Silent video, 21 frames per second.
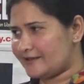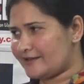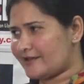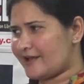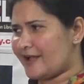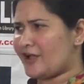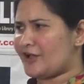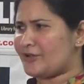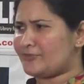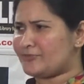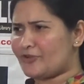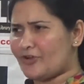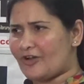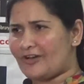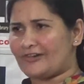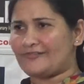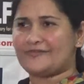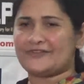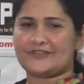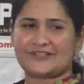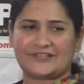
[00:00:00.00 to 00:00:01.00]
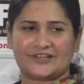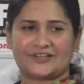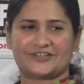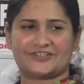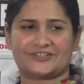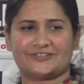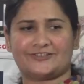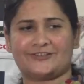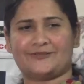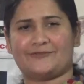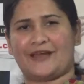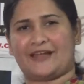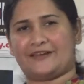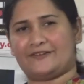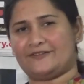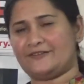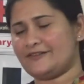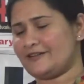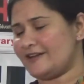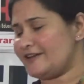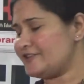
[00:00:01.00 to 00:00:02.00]
calm, conversational
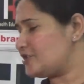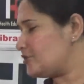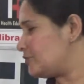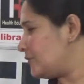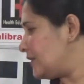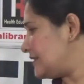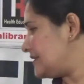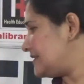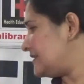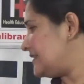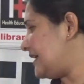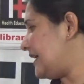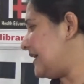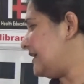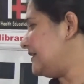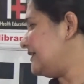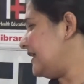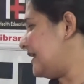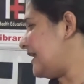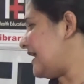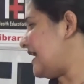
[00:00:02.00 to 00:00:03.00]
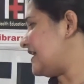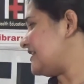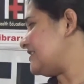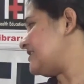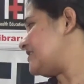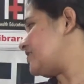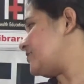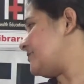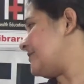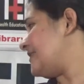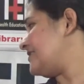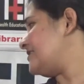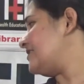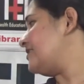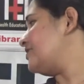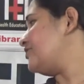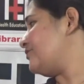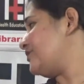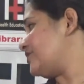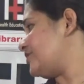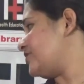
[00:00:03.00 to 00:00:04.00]
manner, and towards the end, the last
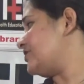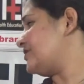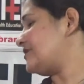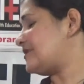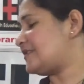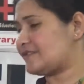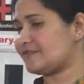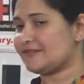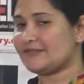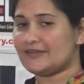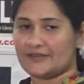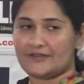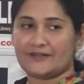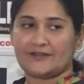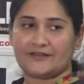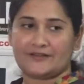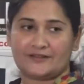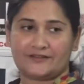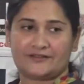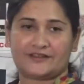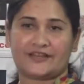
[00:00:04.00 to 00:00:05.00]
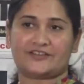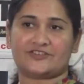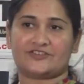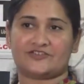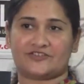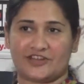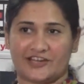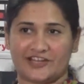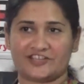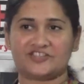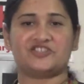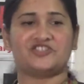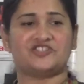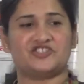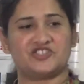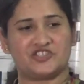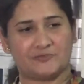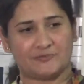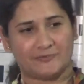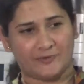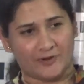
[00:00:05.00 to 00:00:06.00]
message, which is that a
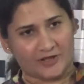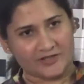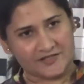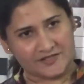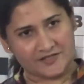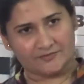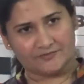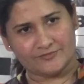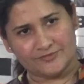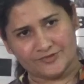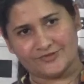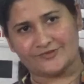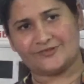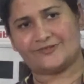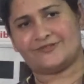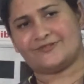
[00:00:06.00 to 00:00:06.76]
relationship blossomed,